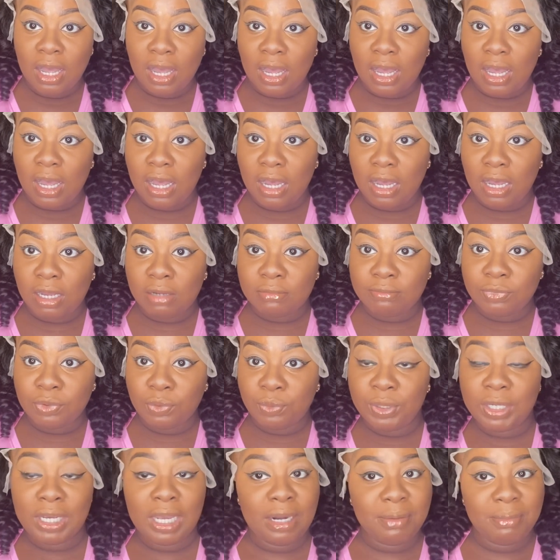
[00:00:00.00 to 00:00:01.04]

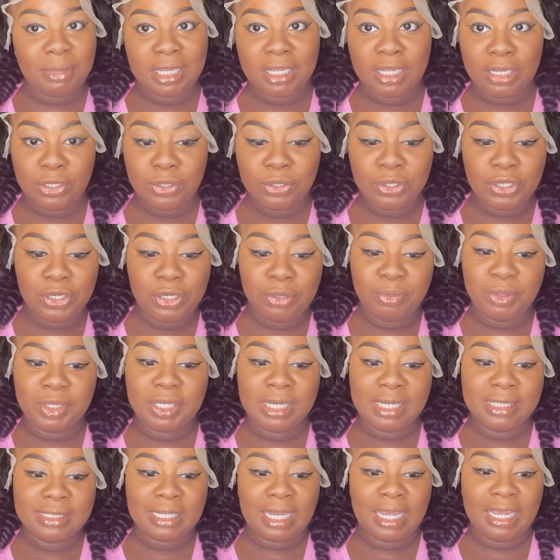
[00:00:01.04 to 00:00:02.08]
We gotta make it look good
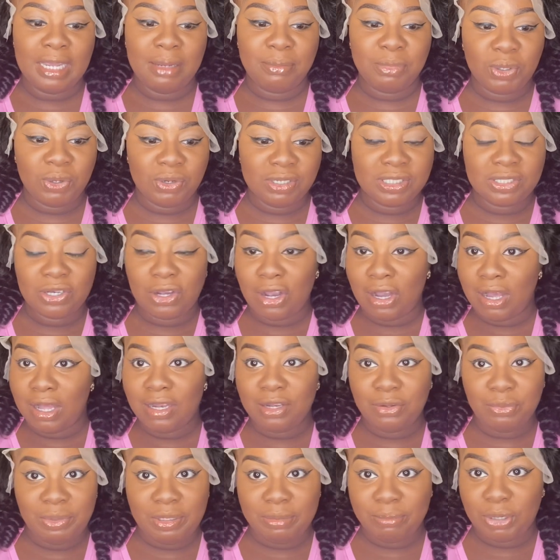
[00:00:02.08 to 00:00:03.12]
because I am going to a
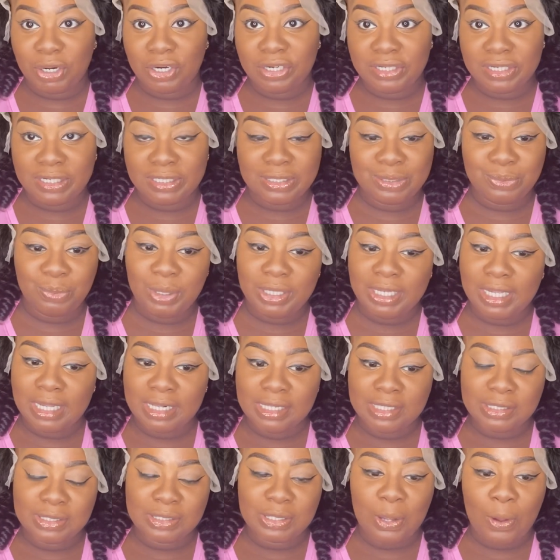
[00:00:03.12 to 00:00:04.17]
Halloween party this
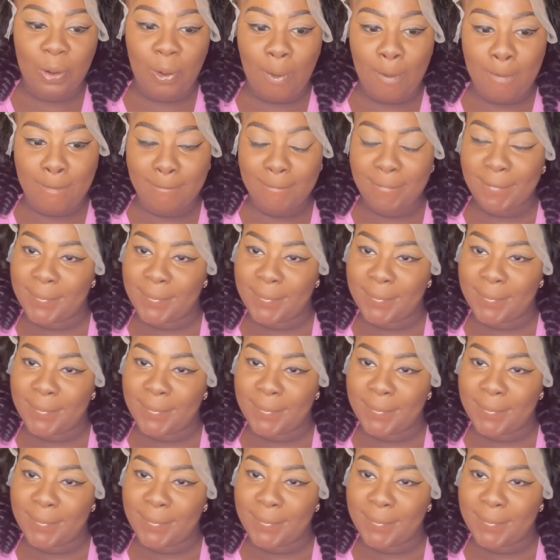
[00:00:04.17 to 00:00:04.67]
weekend, so